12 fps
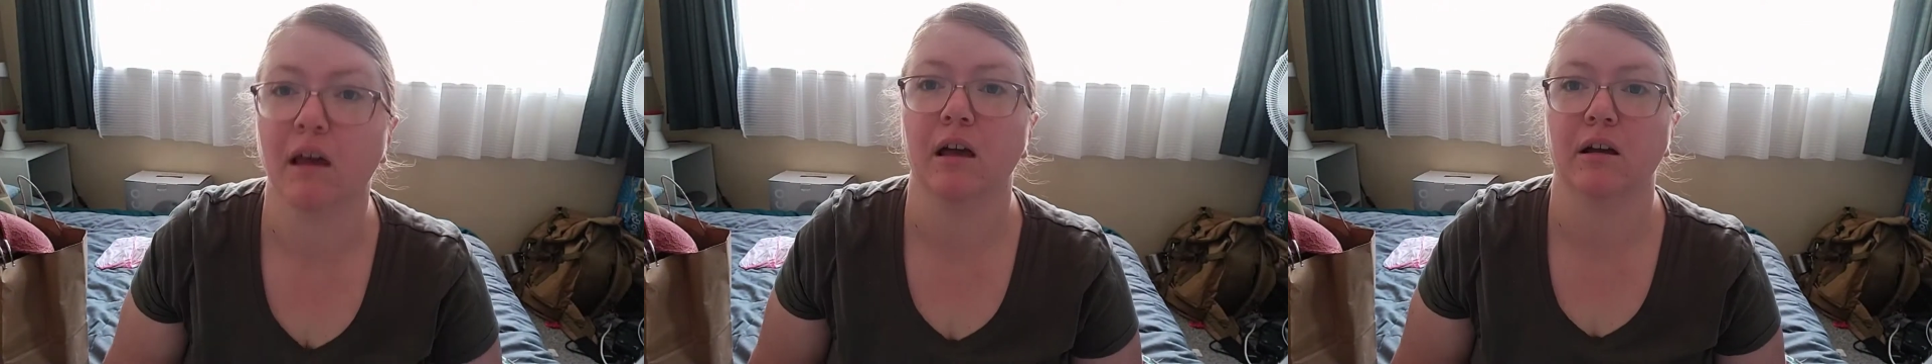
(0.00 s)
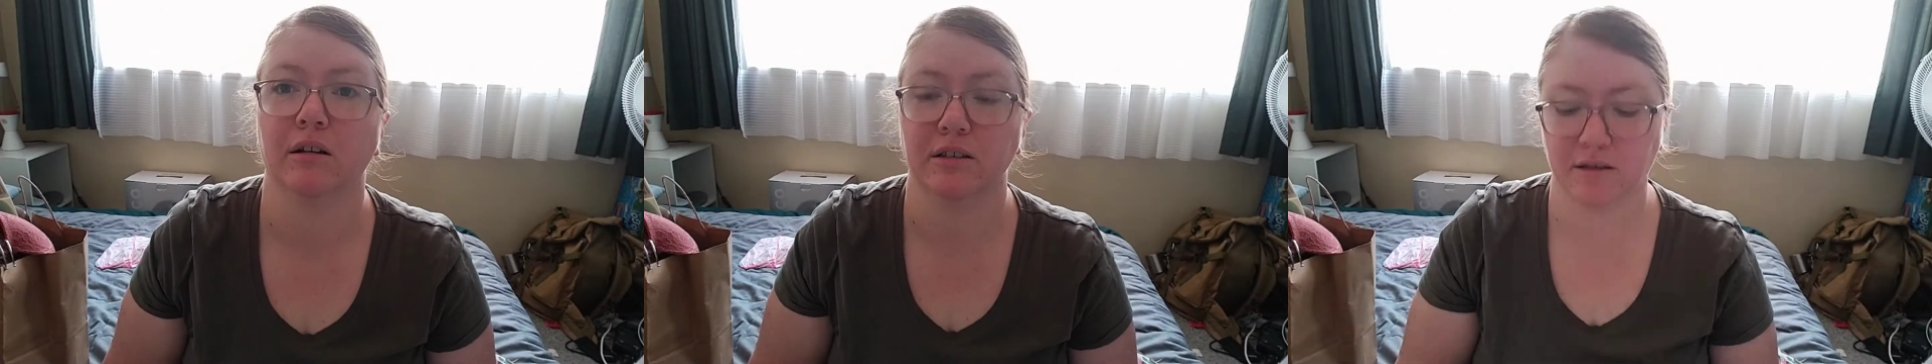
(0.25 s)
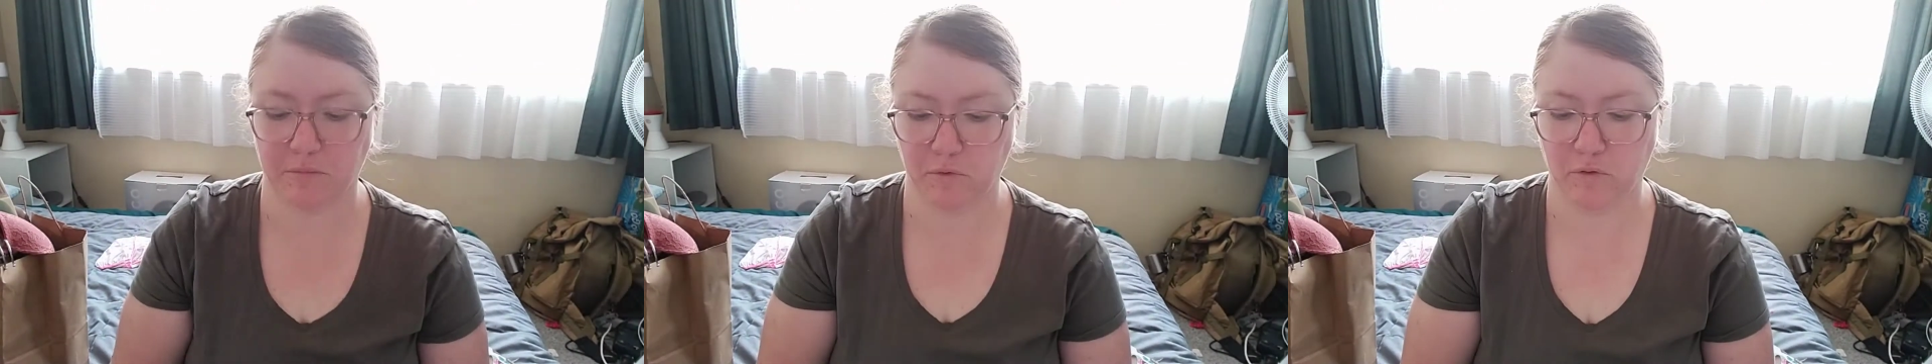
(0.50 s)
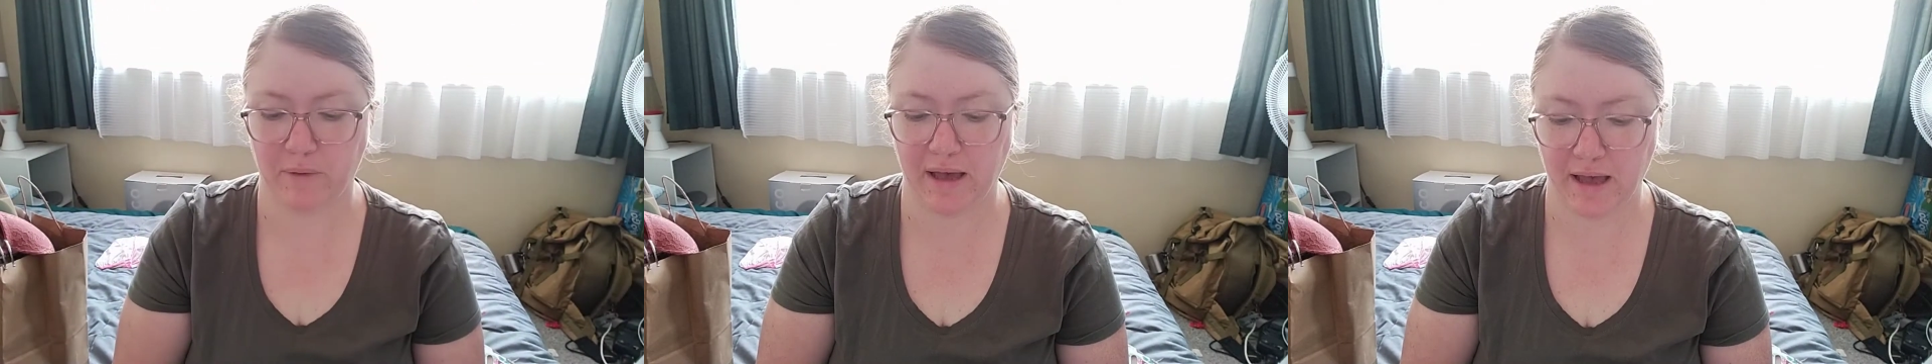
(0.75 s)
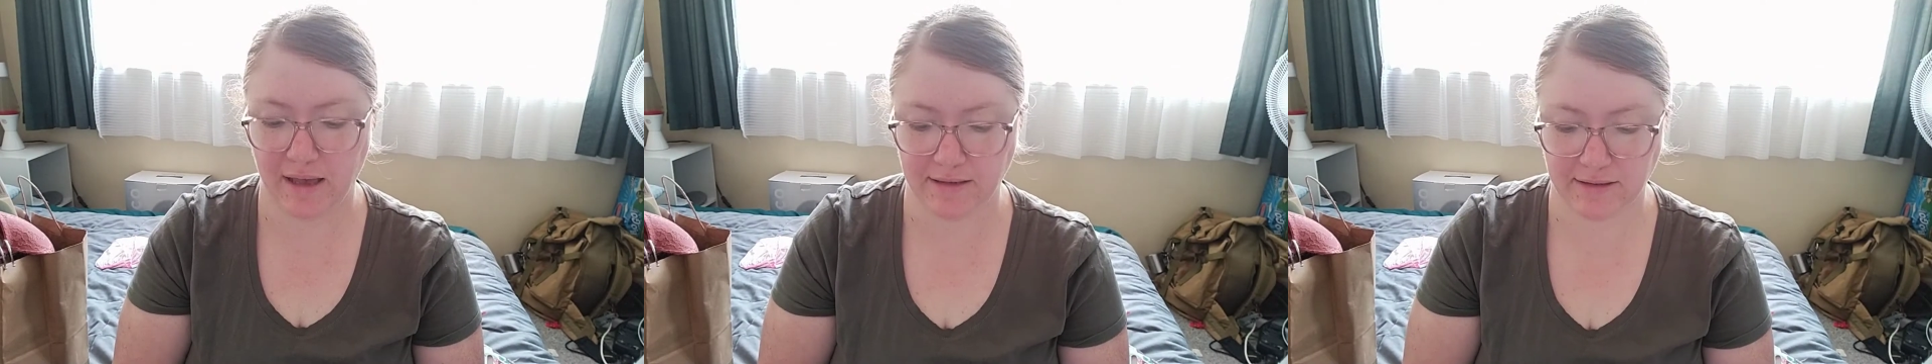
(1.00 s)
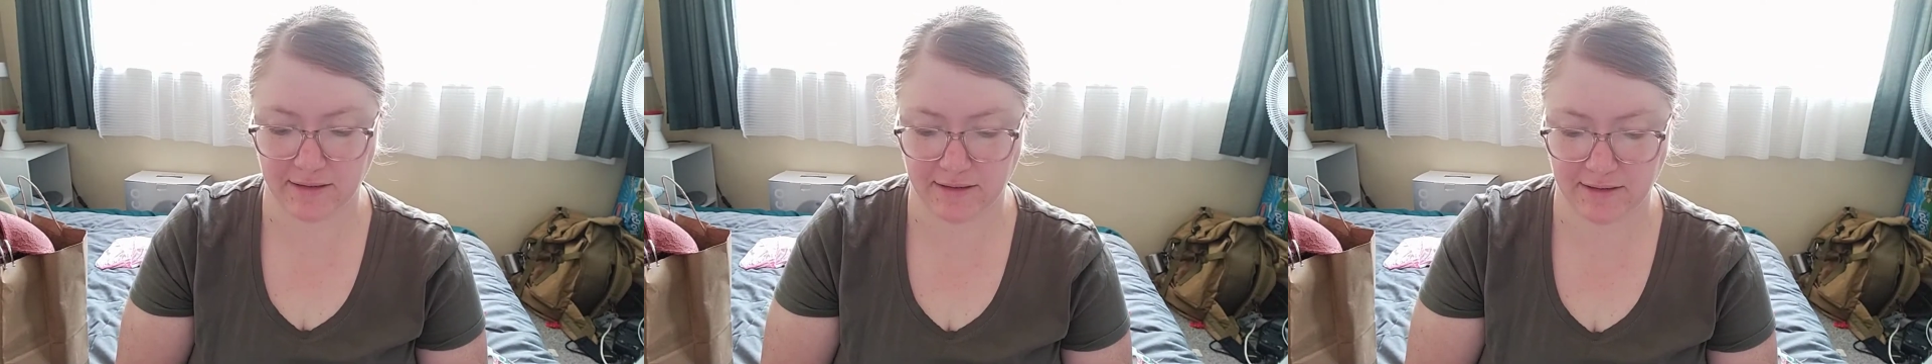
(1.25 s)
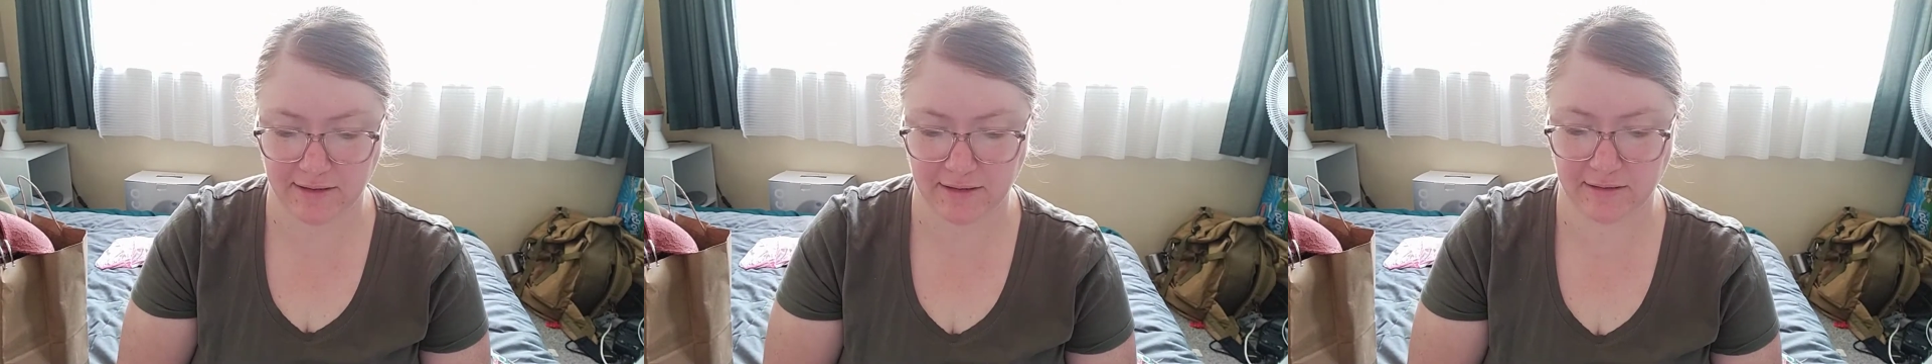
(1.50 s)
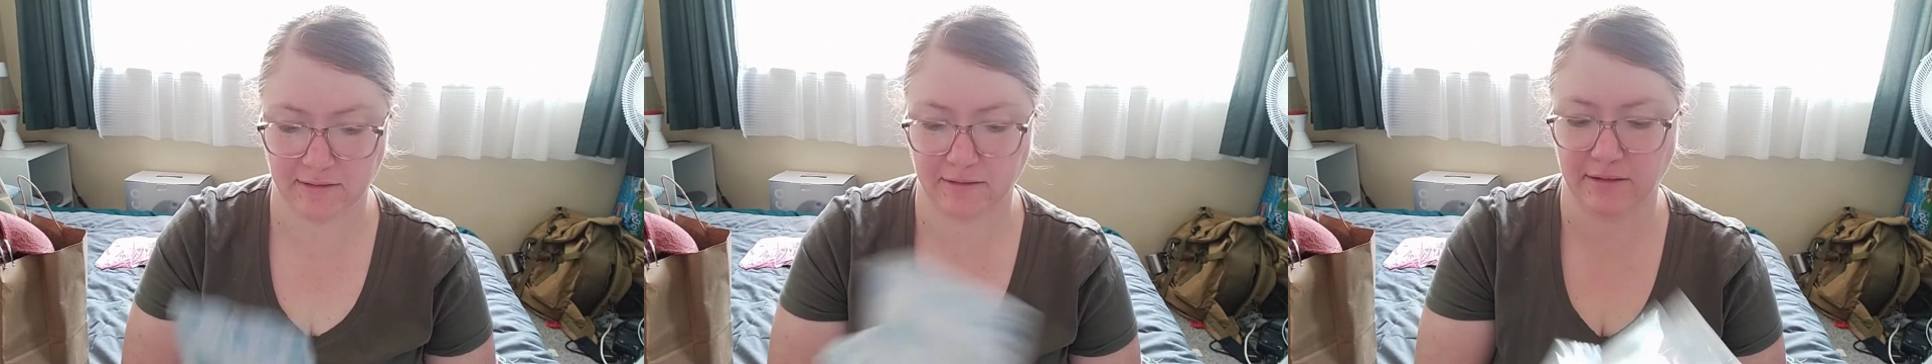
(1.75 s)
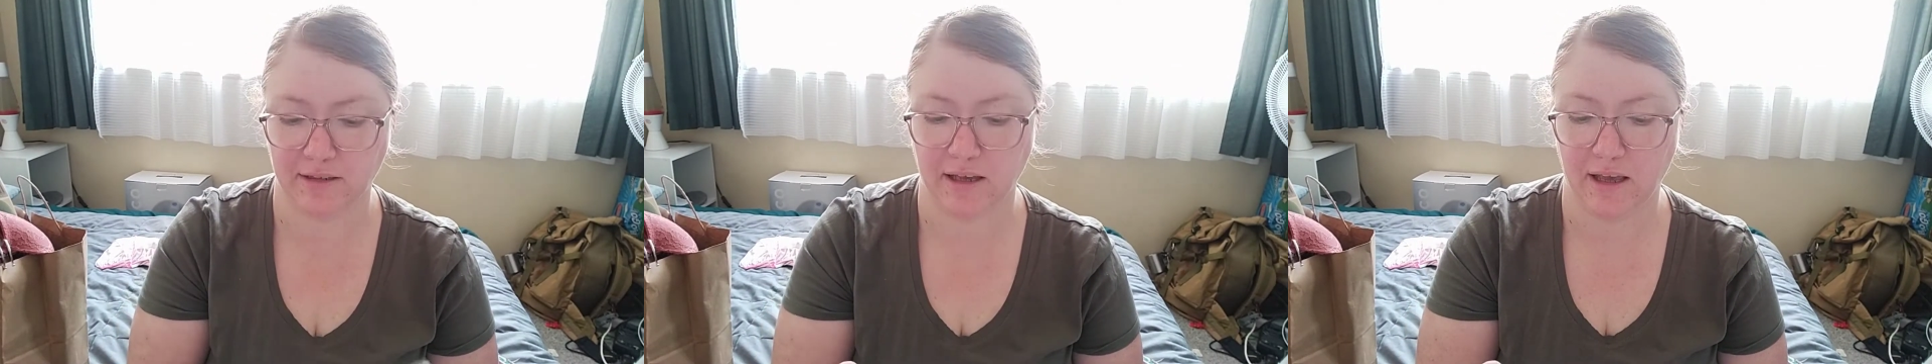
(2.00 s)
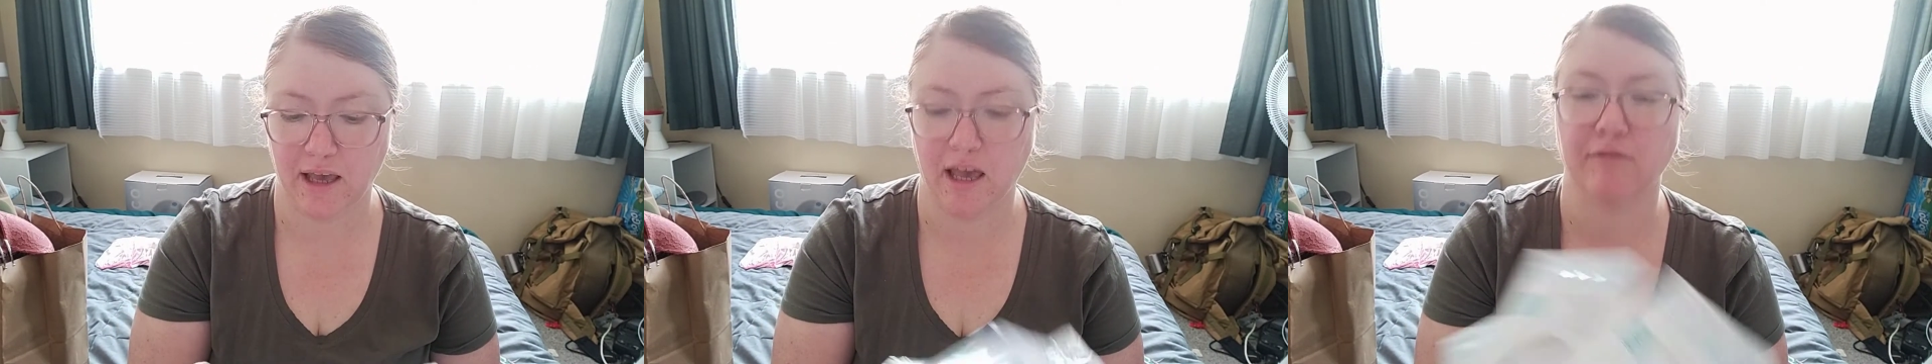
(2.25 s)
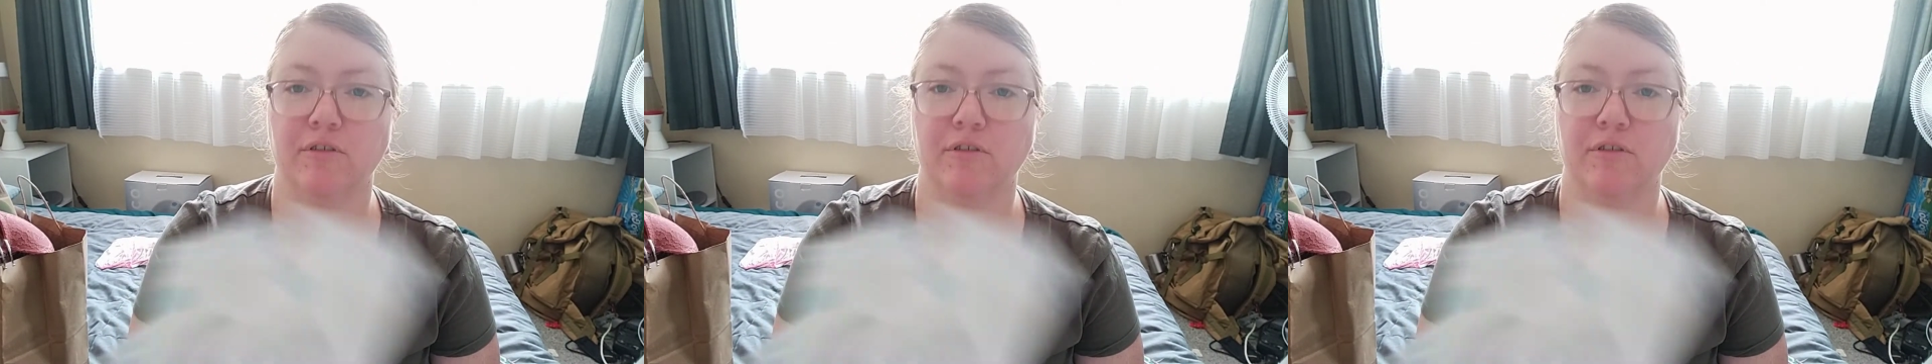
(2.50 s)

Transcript: Got some more masks.